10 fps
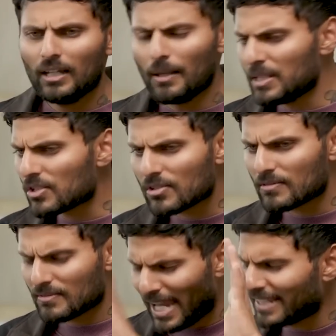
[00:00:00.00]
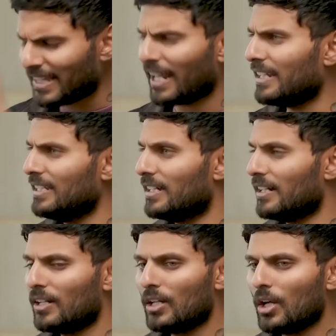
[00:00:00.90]
Let me just take that
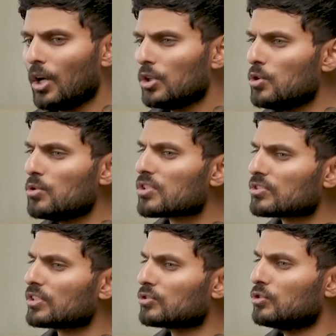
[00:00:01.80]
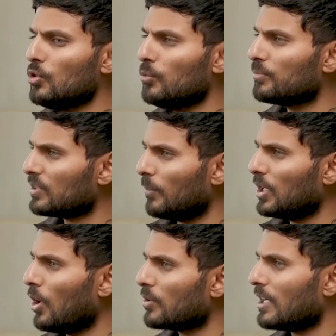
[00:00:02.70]
idea. Do you just assume
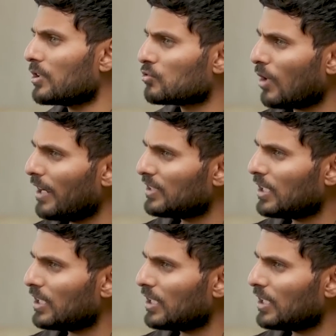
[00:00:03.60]
someone knows how to drive a